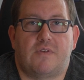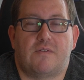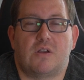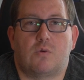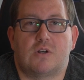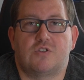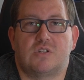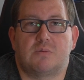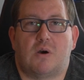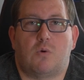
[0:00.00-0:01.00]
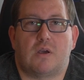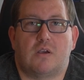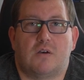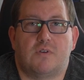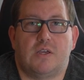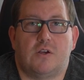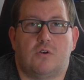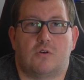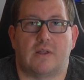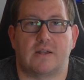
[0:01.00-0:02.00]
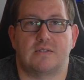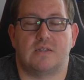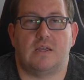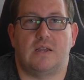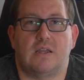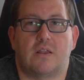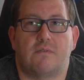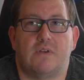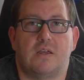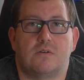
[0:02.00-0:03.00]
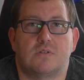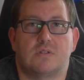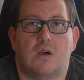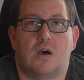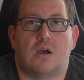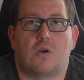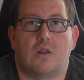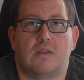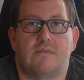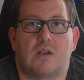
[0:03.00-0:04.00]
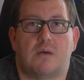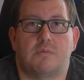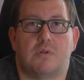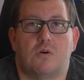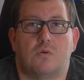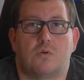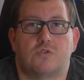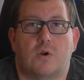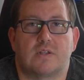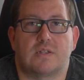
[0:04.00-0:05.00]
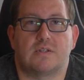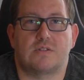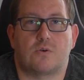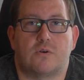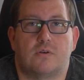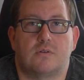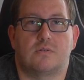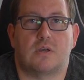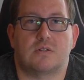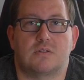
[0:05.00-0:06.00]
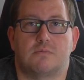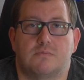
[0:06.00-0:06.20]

you have any questions about what I covered here or would like to see any other videos, go ahead and leave a comment below or join us on Discord. Thanks.